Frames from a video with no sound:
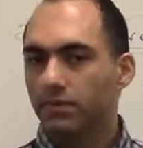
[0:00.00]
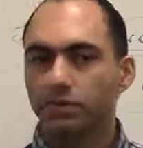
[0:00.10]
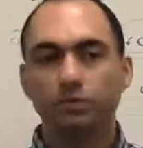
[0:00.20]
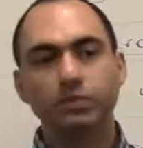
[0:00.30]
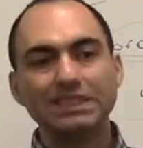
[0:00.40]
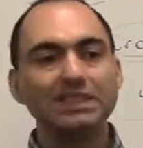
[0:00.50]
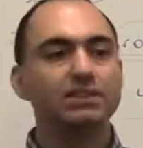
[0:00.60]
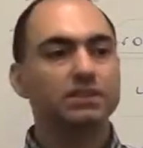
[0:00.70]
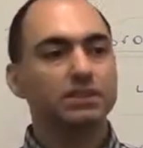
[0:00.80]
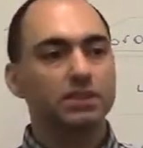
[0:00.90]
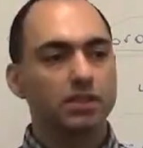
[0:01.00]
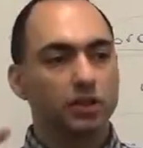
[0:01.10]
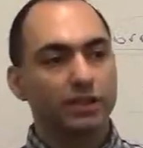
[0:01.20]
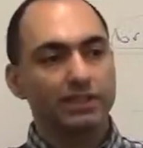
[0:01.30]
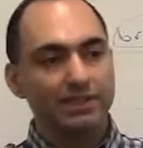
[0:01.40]
So please
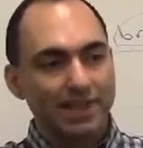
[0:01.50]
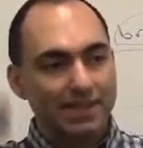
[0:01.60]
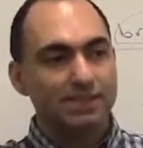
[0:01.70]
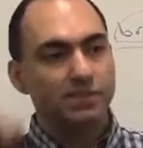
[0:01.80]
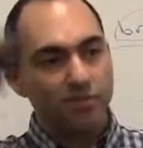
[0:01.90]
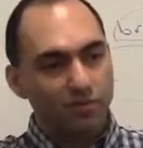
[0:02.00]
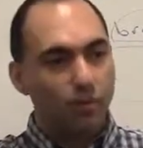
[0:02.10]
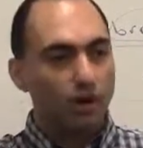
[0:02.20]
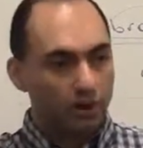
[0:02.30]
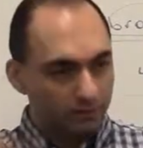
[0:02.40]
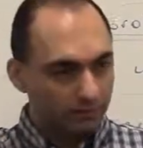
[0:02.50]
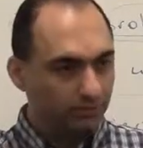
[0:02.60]
look at the tenses before